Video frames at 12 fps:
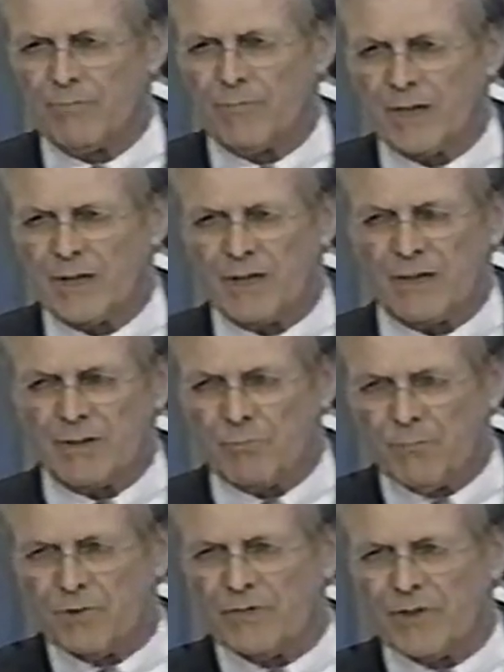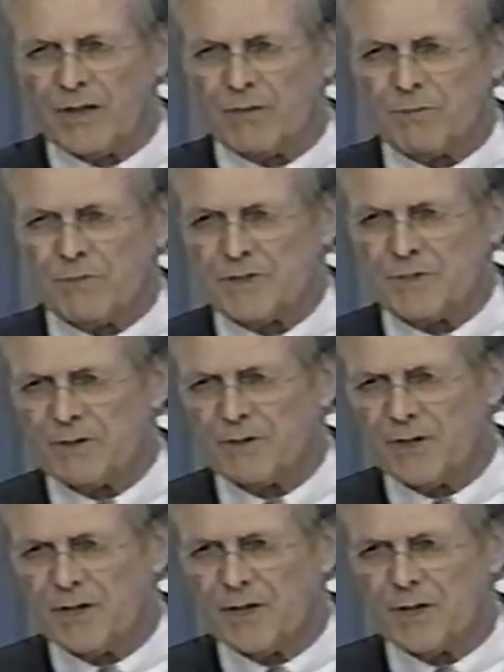The purpose then was to
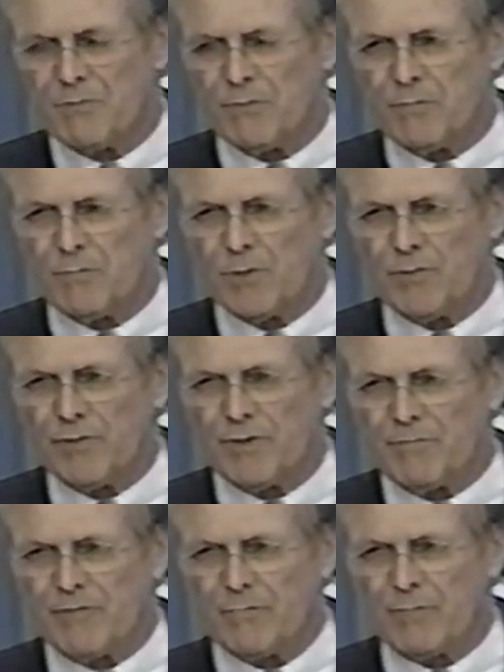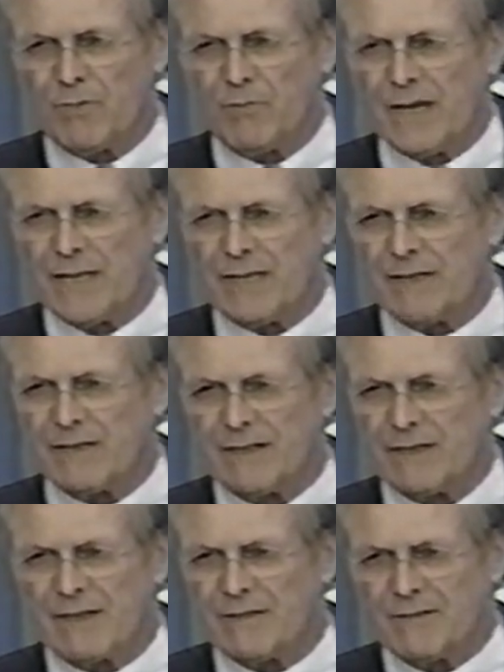remove them from Kuwait.
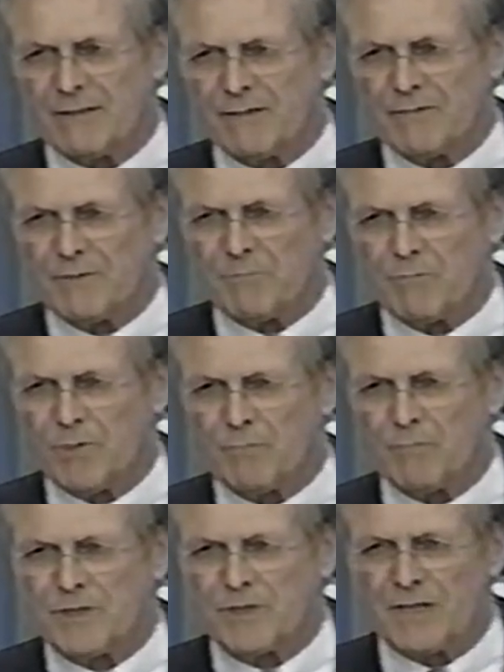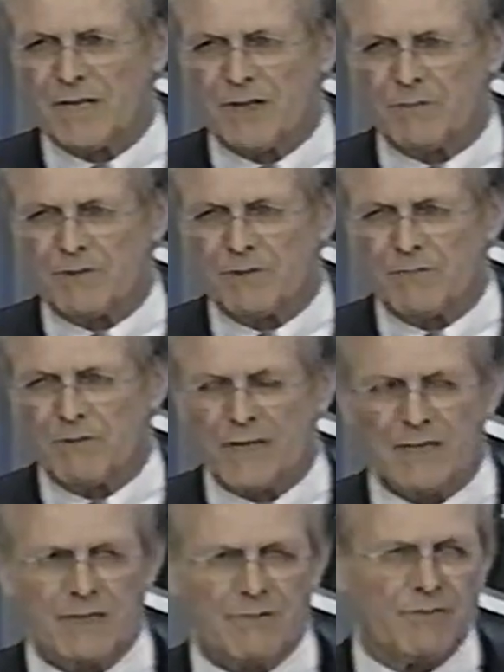The purpose now is quite
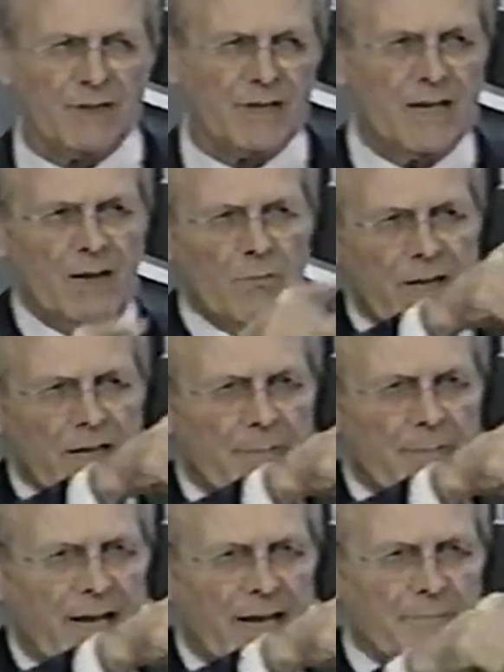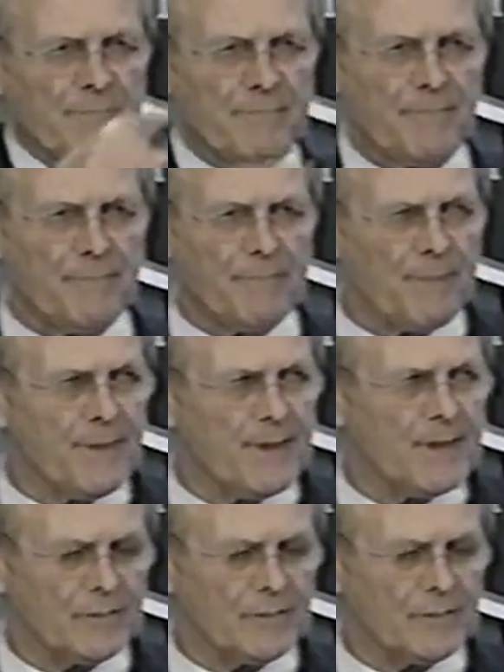different. Way in the back. Over here,